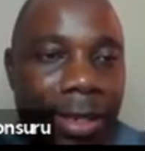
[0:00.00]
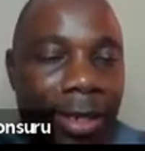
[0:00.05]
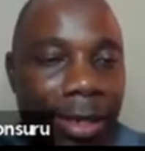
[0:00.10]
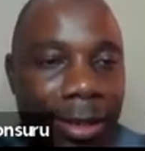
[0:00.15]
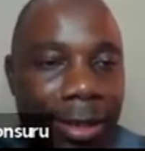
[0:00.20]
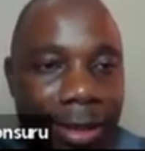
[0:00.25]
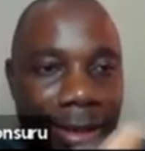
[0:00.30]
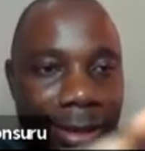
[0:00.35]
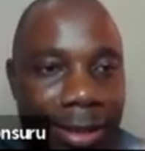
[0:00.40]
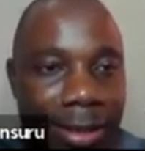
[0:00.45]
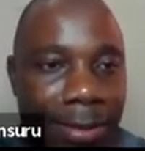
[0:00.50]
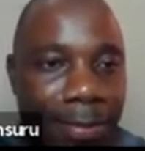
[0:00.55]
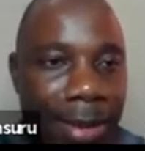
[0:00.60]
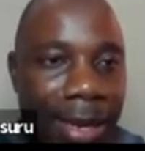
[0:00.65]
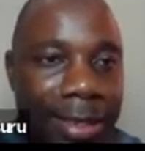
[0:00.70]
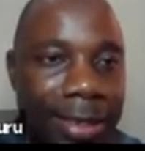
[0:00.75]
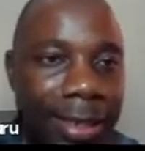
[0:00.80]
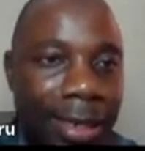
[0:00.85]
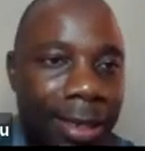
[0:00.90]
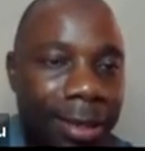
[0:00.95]
It is still
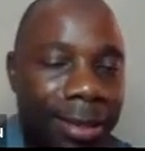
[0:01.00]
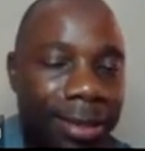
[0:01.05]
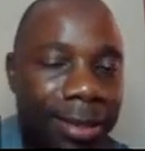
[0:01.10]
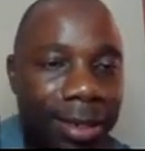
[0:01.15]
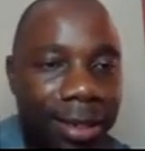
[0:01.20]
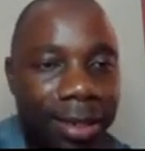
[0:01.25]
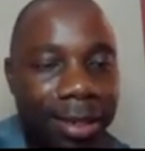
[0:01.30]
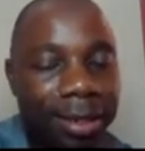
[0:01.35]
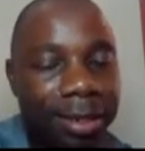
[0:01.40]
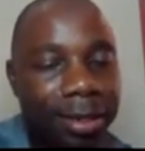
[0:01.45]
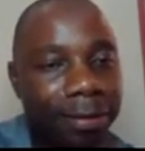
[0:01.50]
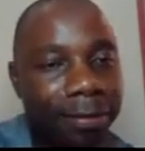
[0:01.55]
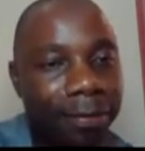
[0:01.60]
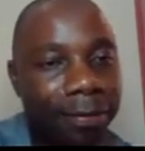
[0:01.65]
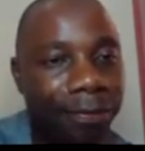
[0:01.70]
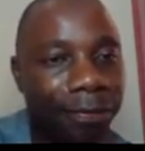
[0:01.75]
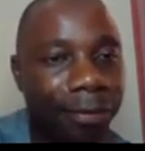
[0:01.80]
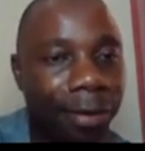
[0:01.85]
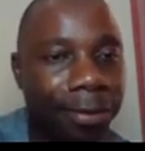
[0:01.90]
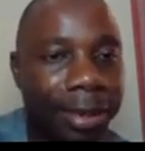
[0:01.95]
maintains
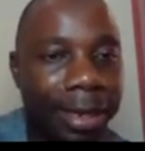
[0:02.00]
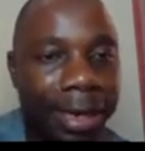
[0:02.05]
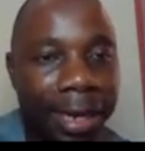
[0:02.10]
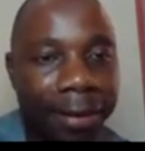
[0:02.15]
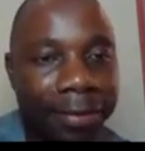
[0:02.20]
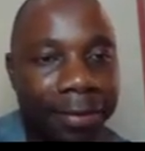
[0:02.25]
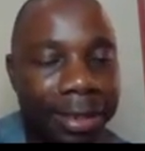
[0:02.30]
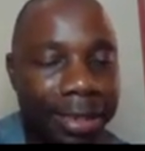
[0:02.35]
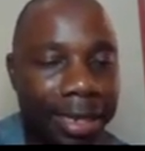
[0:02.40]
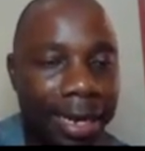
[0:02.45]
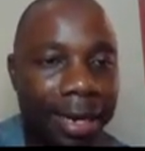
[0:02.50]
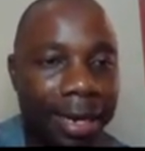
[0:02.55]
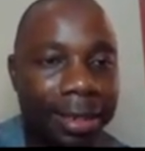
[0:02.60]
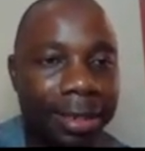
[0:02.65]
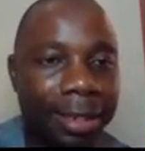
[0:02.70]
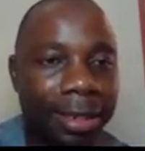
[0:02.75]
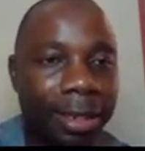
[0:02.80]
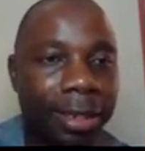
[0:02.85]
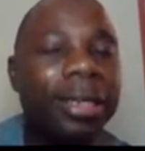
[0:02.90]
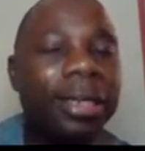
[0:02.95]
from the left side.
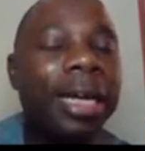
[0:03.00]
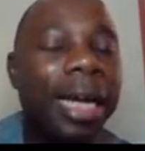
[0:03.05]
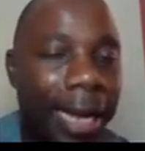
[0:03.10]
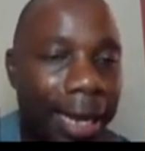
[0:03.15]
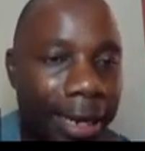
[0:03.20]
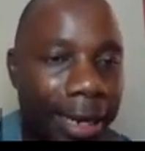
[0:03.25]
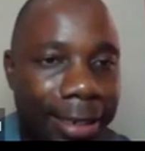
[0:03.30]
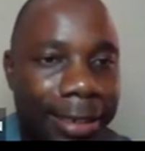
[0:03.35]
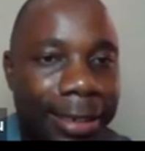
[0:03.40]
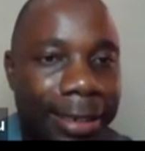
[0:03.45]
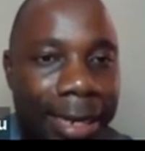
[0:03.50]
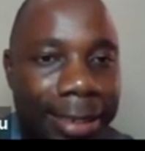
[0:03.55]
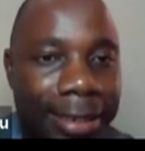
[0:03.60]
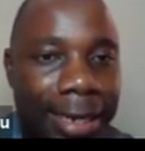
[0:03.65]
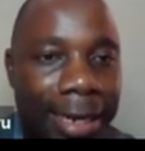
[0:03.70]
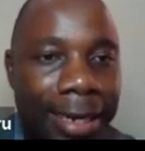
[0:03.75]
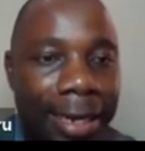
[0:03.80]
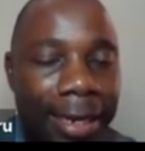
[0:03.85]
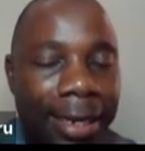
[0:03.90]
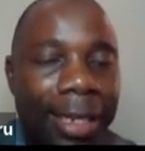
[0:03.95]
And yeah,
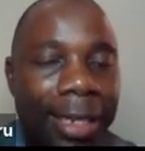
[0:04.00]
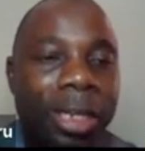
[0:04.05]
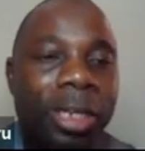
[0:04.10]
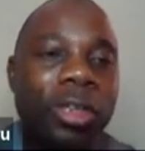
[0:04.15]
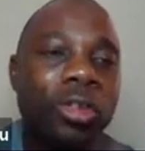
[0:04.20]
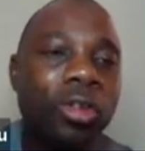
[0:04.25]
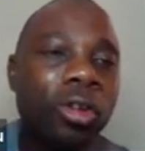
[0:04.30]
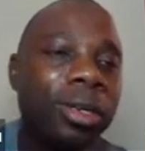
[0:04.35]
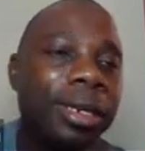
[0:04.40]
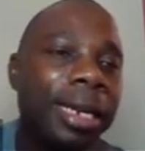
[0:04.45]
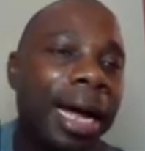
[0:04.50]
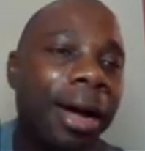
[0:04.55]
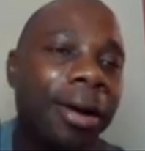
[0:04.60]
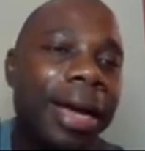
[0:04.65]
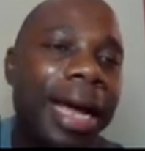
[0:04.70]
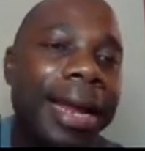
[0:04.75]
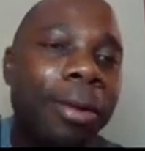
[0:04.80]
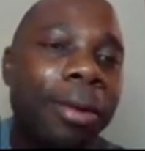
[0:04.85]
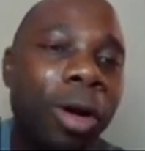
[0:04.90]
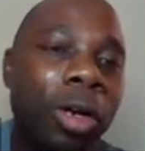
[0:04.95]
exactly. So now
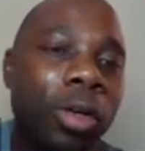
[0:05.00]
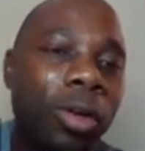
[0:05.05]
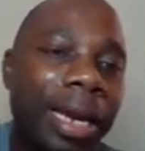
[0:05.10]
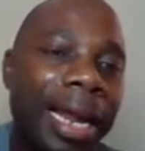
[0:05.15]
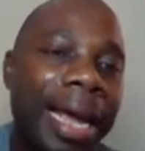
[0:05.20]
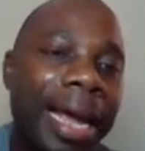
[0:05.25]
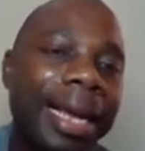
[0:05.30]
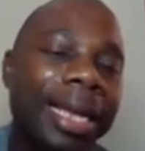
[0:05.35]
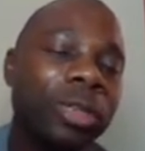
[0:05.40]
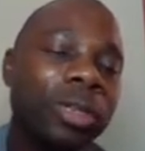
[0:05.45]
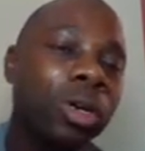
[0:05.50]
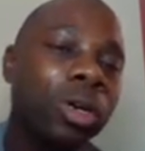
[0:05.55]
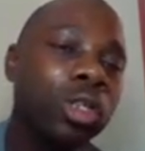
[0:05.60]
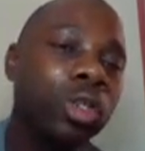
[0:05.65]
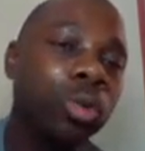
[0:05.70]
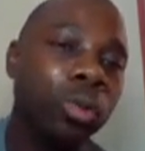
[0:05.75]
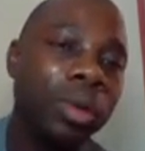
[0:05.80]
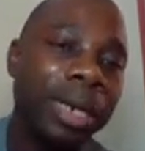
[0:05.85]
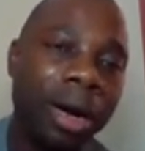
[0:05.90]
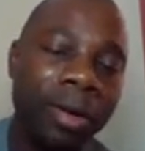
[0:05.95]
anyone you like is what
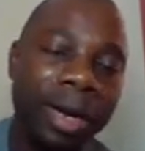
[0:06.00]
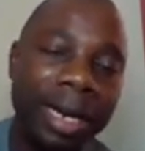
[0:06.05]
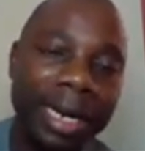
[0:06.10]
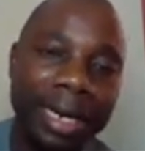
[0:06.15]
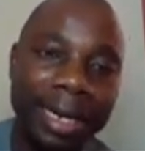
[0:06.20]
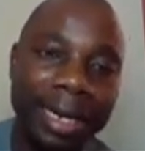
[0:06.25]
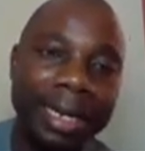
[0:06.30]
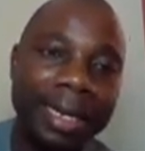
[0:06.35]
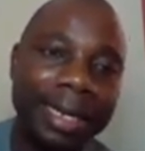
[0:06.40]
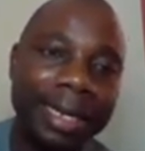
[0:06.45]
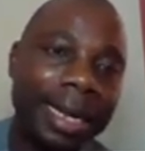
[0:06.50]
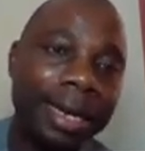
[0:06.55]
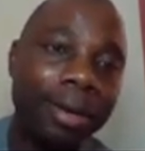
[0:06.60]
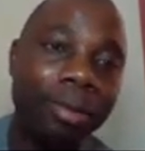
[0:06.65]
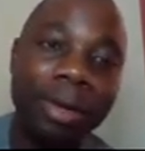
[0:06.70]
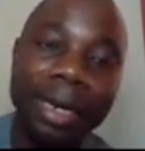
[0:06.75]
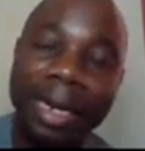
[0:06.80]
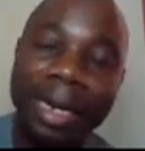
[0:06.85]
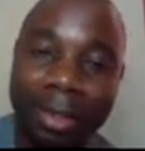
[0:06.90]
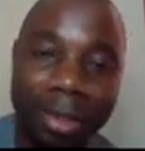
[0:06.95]
you will now click.
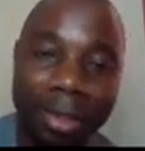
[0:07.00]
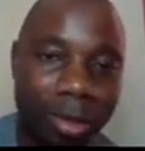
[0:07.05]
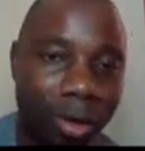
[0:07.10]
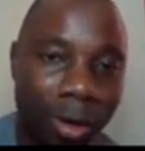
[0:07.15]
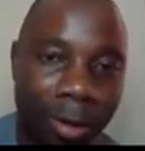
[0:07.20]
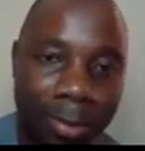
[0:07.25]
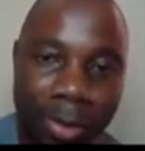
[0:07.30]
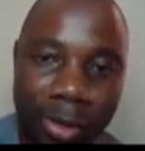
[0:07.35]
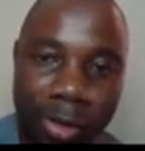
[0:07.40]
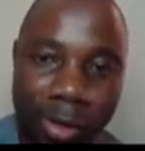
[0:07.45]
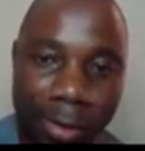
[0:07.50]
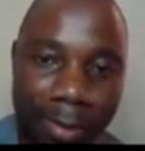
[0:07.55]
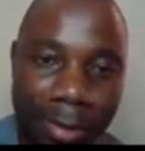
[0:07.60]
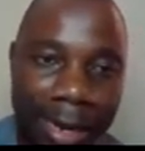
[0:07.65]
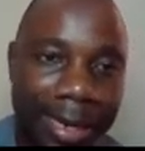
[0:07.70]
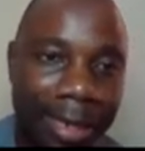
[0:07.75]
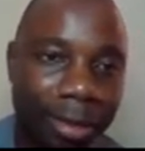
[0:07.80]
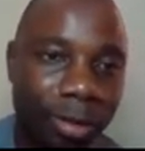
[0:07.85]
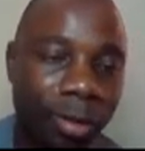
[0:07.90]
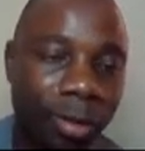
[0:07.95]
Anyone that comes to your
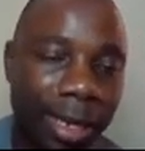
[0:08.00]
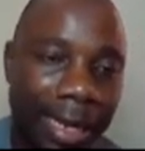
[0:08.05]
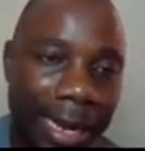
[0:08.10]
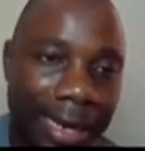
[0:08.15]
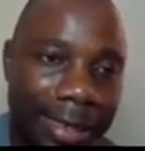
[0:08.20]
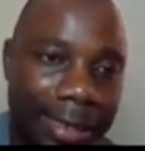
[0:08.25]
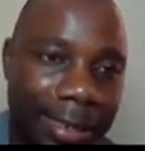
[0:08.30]
mind that, okay, I